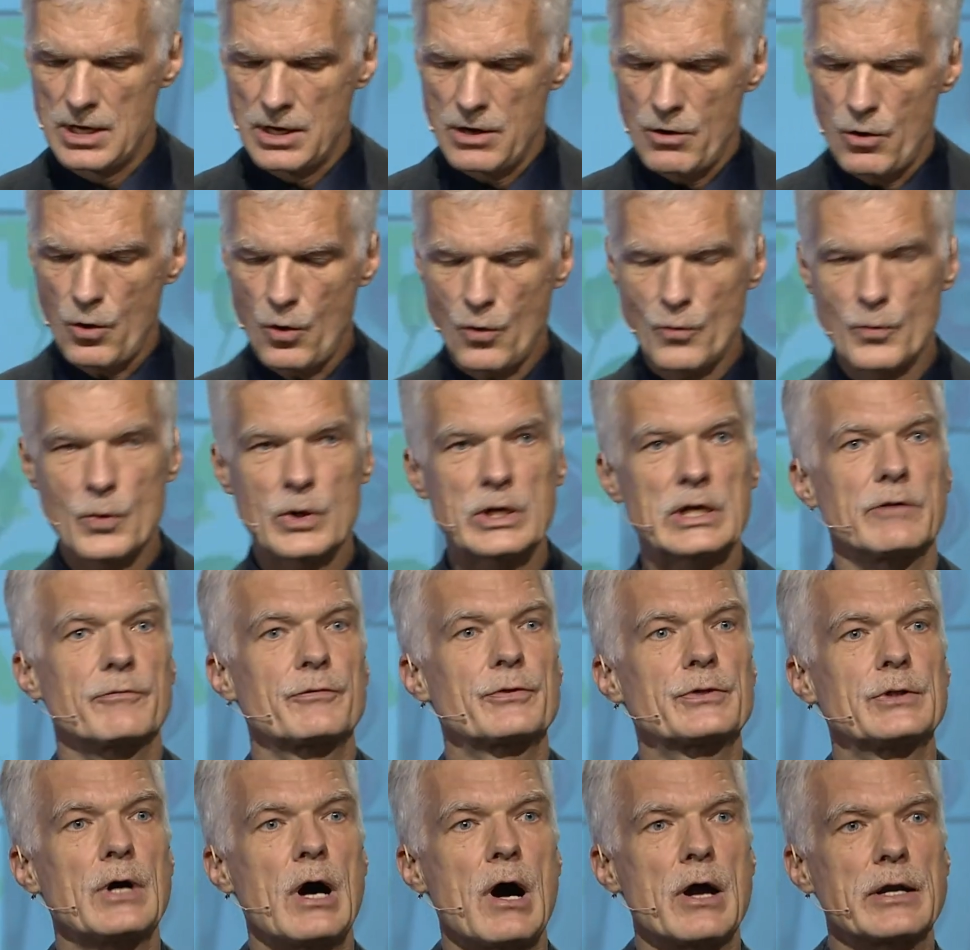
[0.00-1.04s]
Who would have
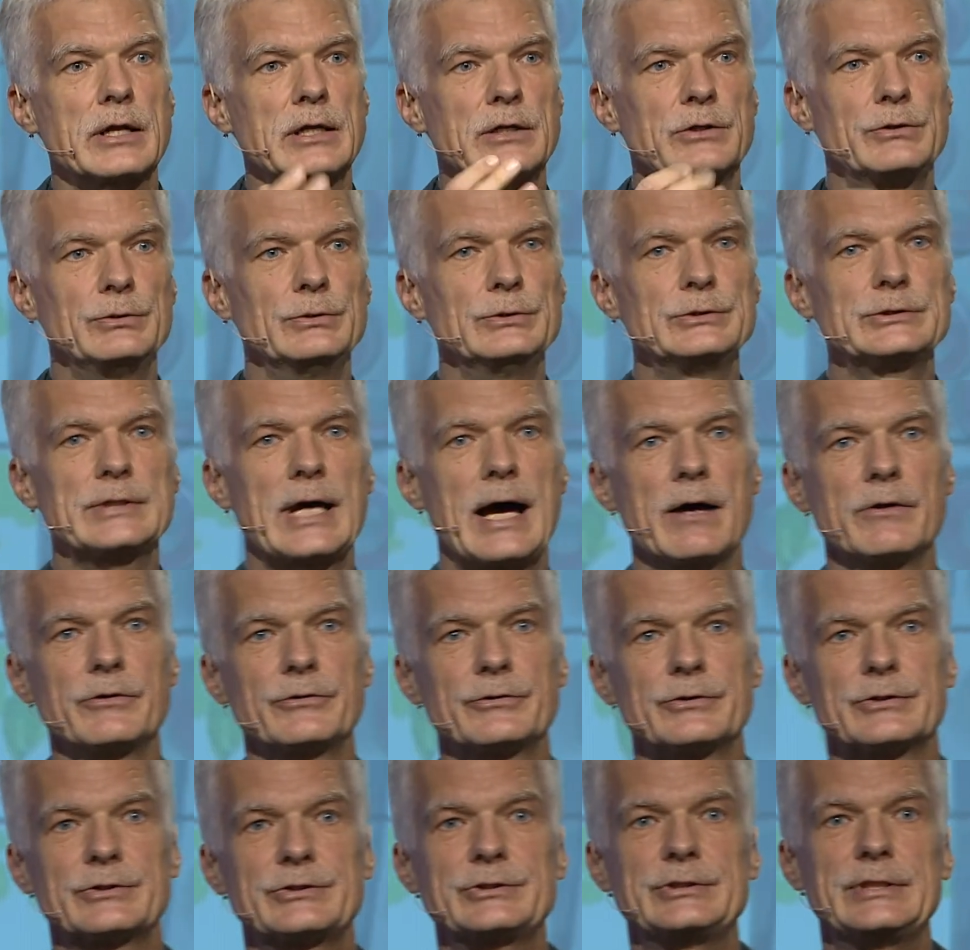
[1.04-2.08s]
thought in
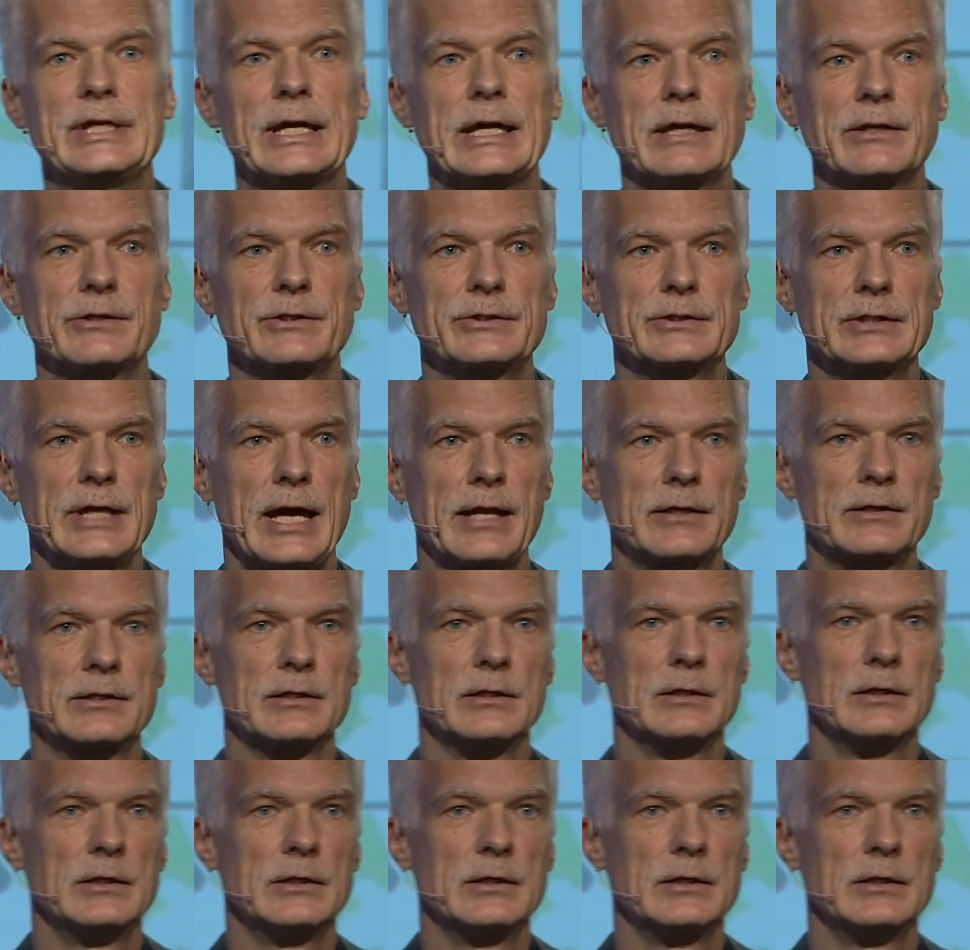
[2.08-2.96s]
2006 that